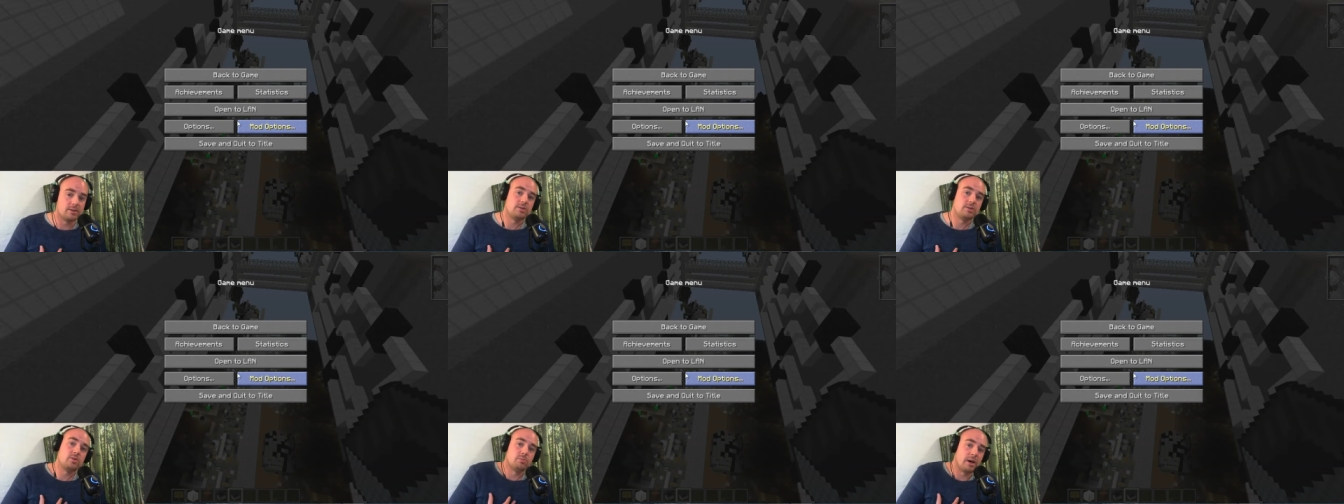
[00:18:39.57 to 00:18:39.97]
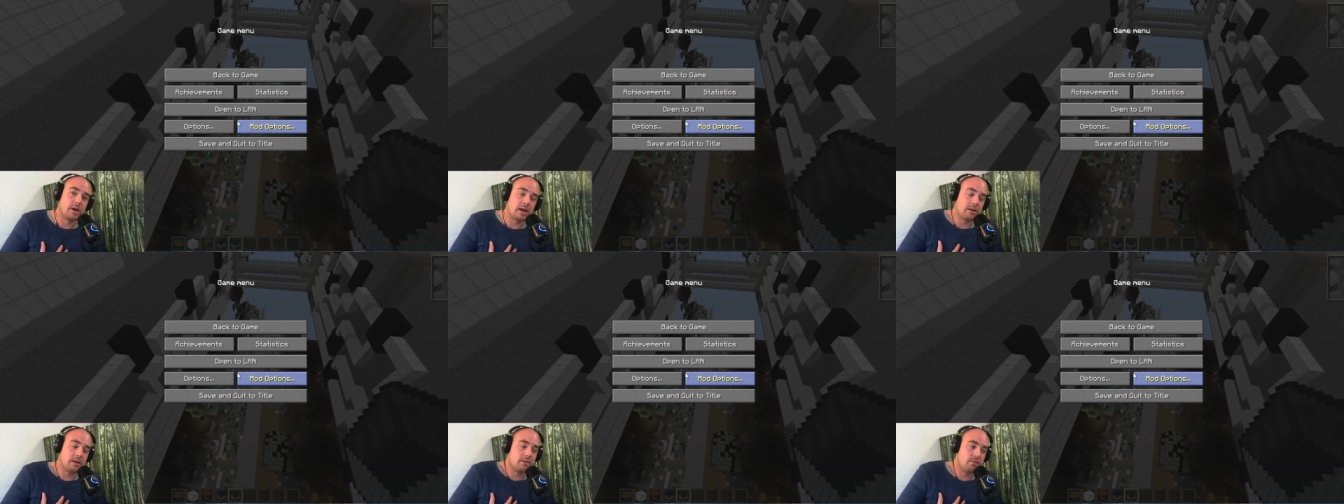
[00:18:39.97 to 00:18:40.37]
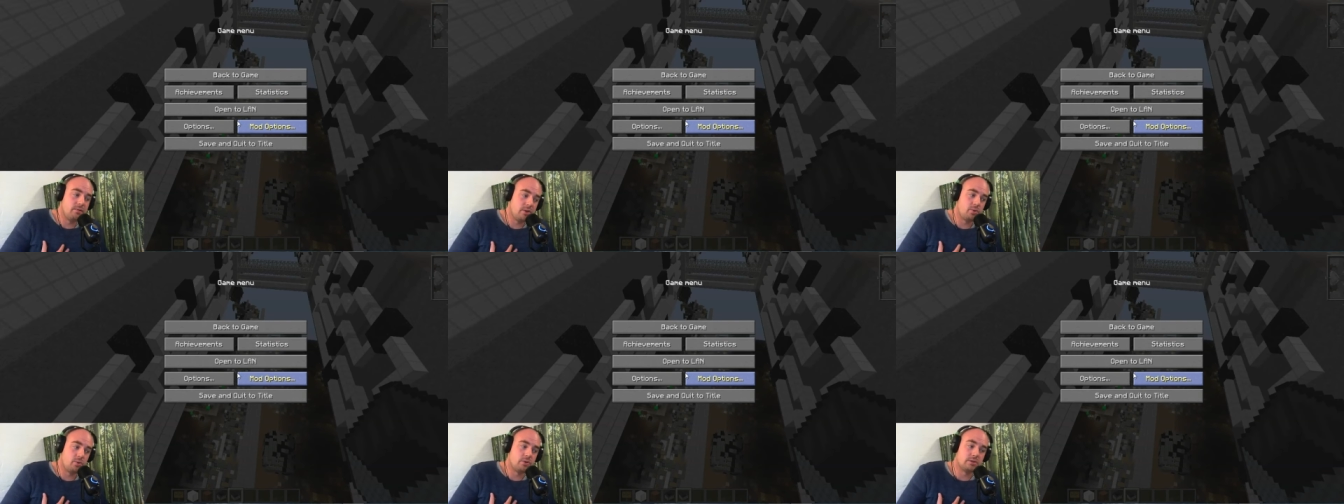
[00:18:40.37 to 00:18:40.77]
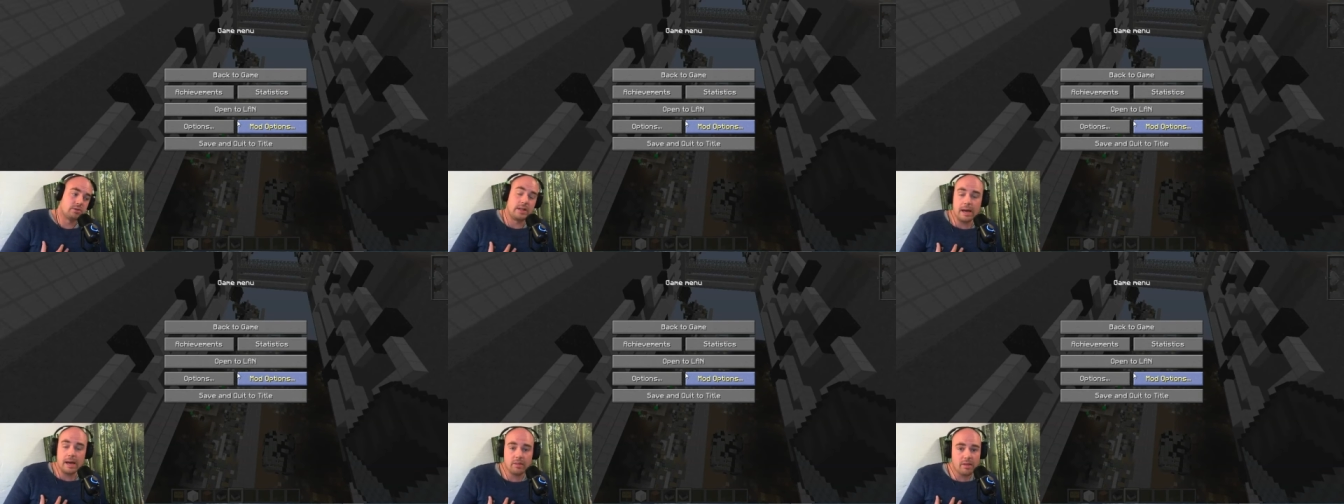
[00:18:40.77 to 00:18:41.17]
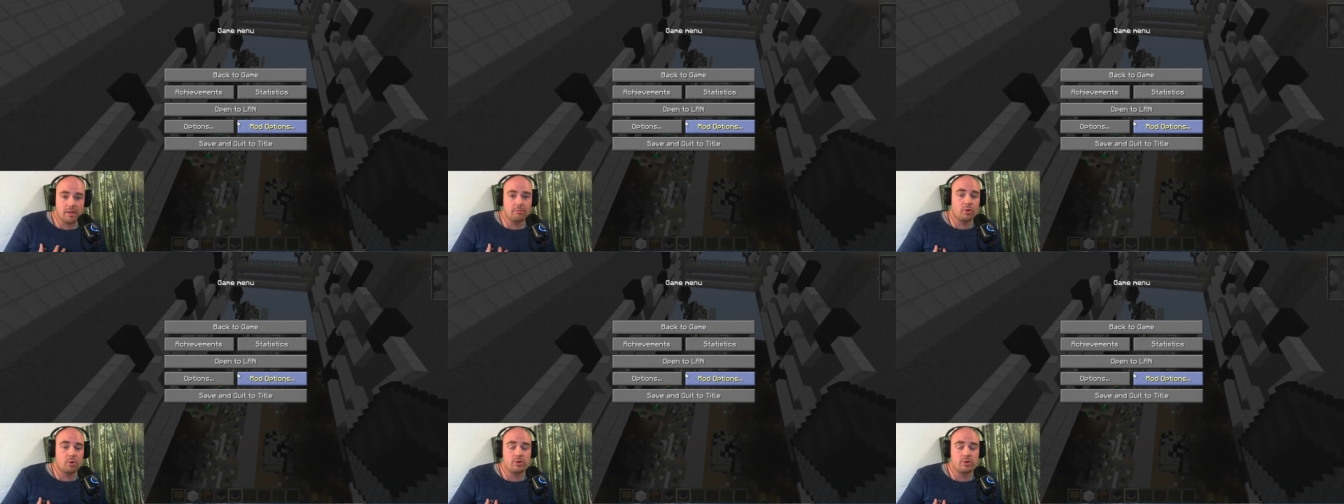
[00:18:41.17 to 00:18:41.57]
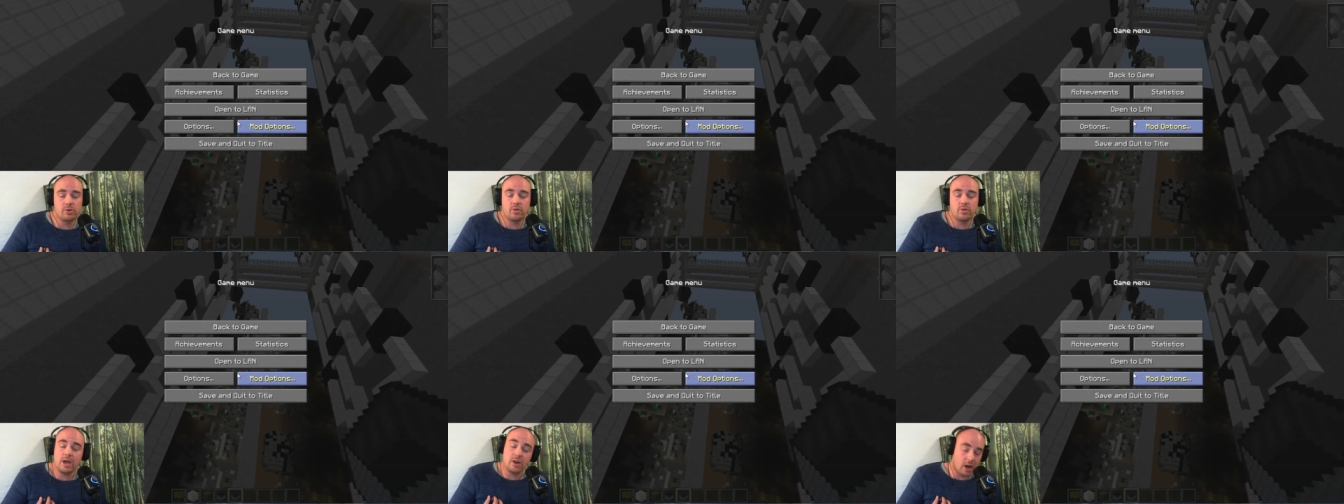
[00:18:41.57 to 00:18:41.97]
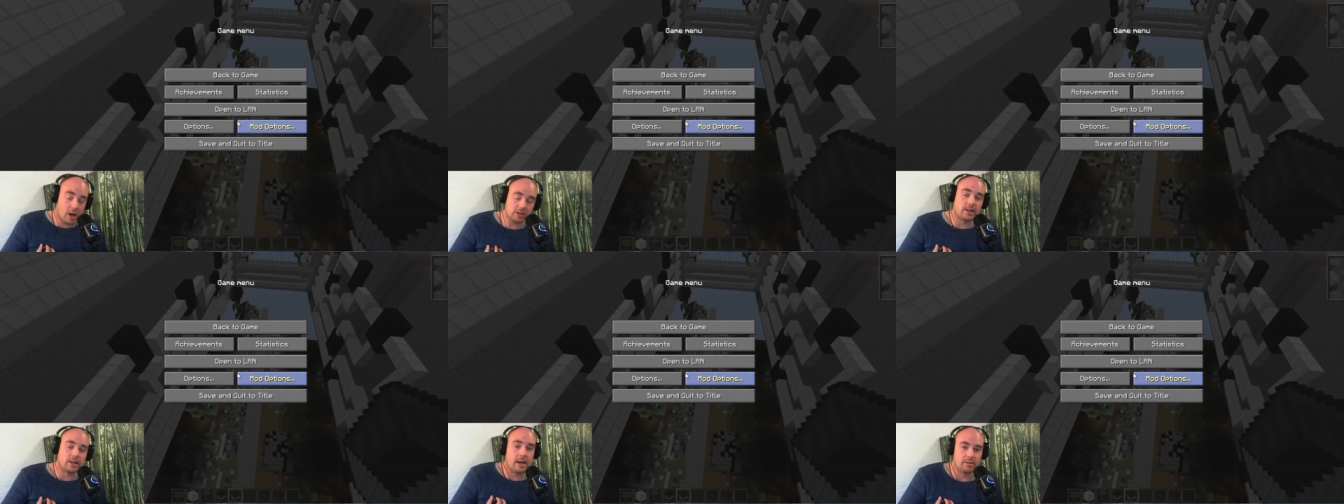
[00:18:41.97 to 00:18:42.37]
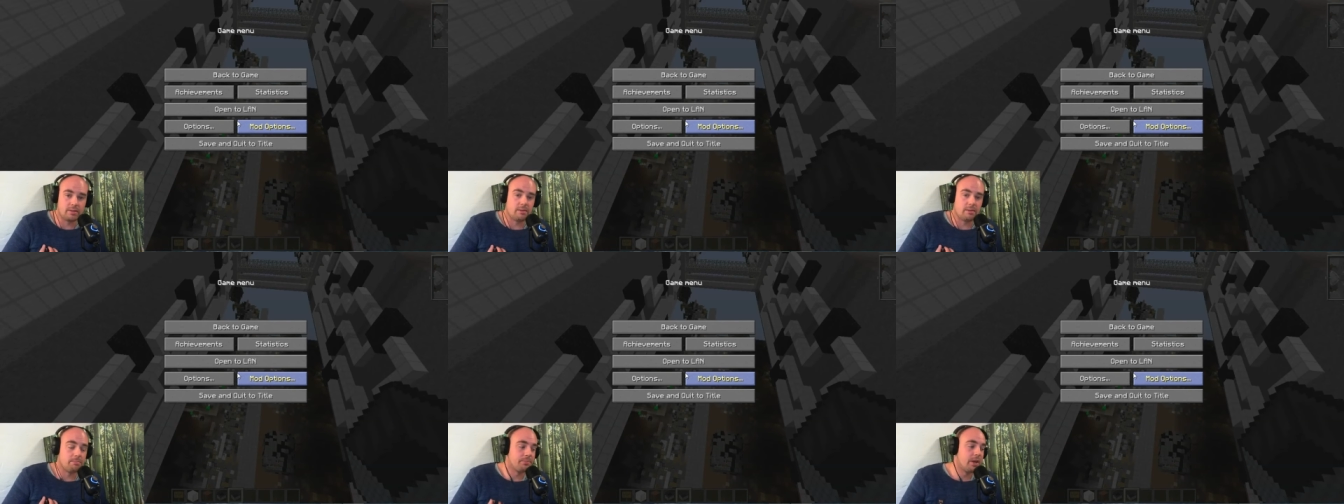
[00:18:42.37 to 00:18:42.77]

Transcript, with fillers: Do my viewers like them or do they not like them?